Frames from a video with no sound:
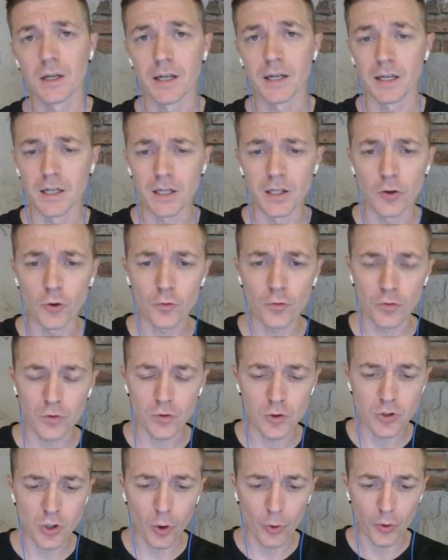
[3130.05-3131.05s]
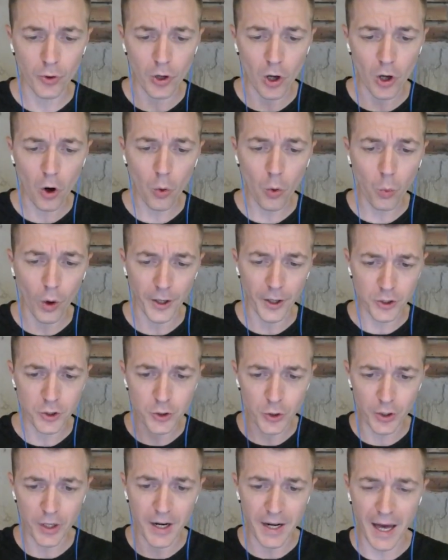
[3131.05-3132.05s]
If you don't know what
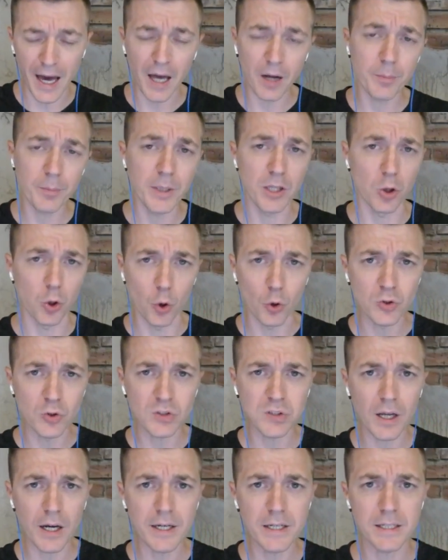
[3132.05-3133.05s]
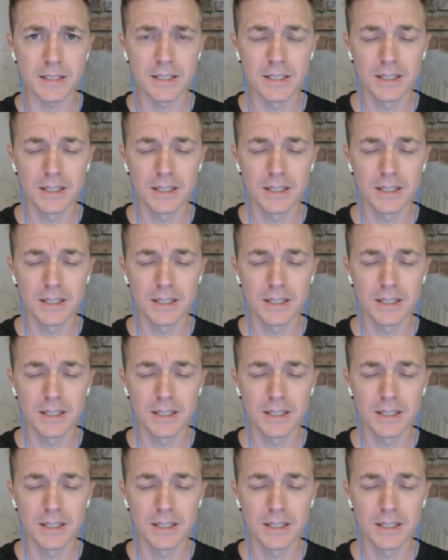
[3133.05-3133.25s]
good anatomy looks like,